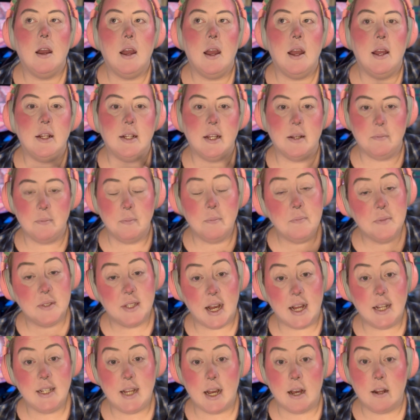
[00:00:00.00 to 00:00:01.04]
And then
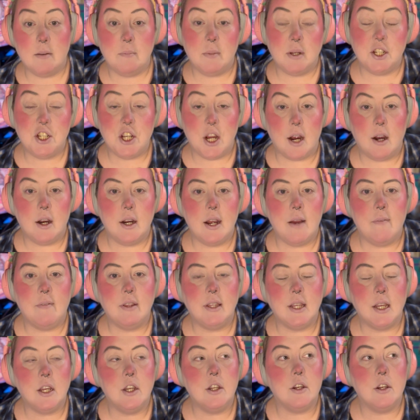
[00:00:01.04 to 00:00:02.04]
sat down in my chair and everything.